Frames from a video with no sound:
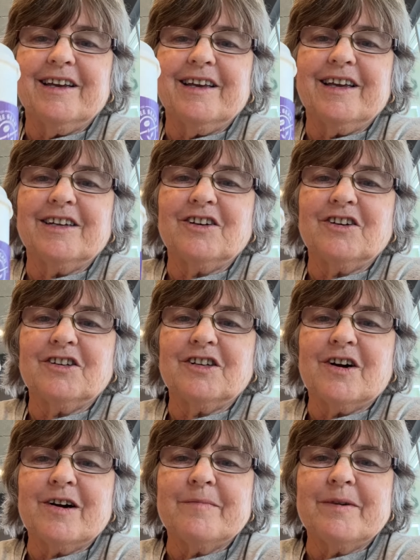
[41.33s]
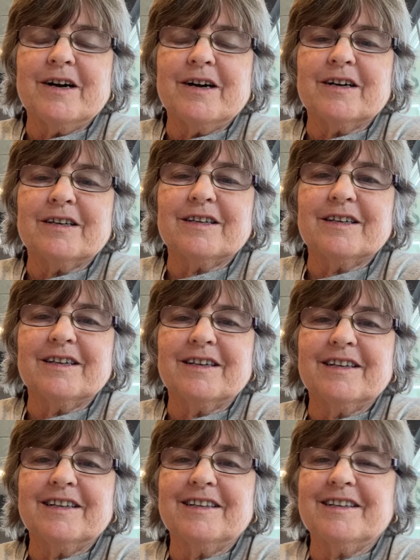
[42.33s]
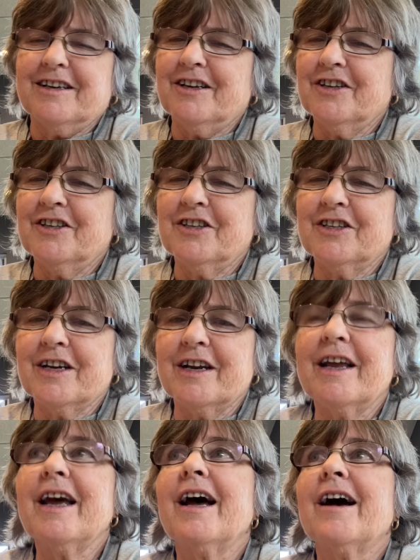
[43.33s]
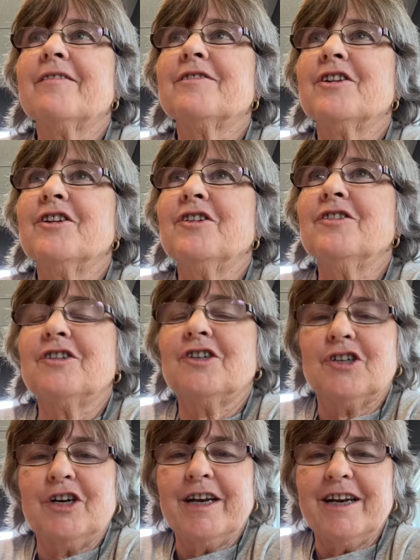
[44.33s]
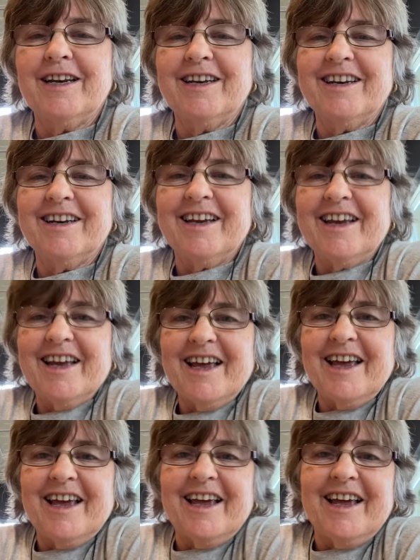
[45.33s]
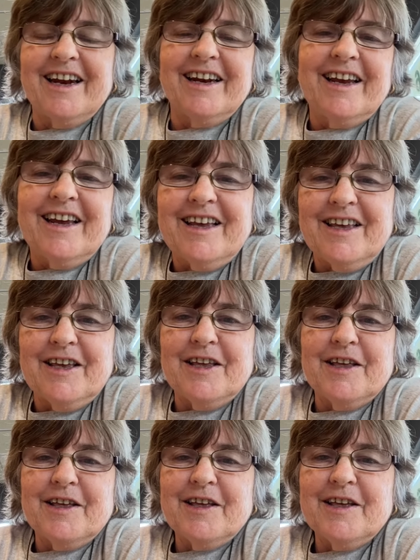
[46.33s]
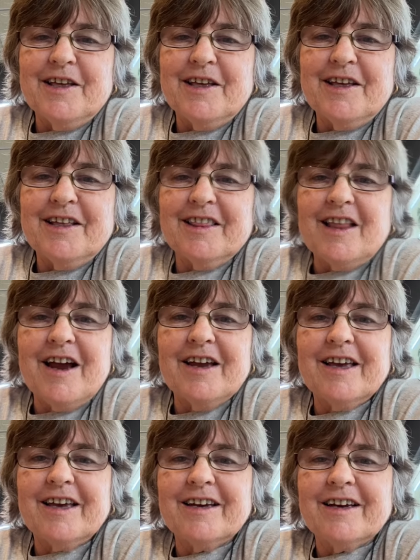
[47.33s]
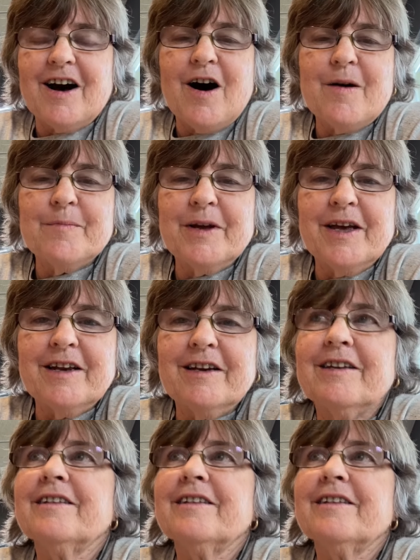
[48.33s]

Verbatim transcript: Get your Starbucks. Good Sunday afternoon treat. And like, comment,